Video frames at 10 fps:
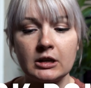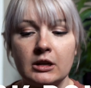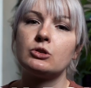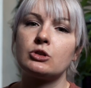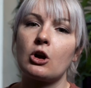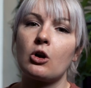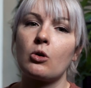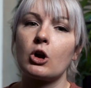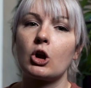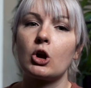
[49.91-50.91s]

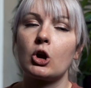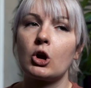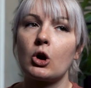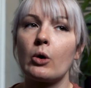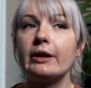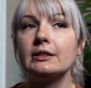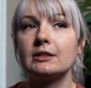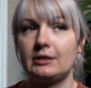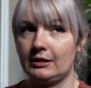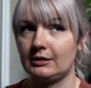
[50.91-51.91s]
So going to
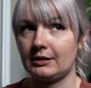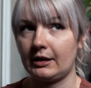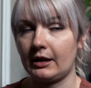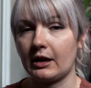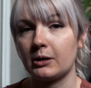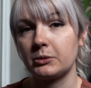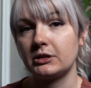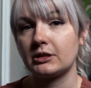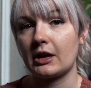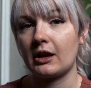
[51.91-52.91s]
Disney, I would
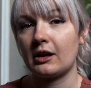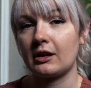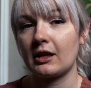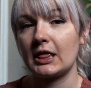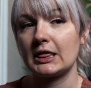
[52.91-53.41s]
say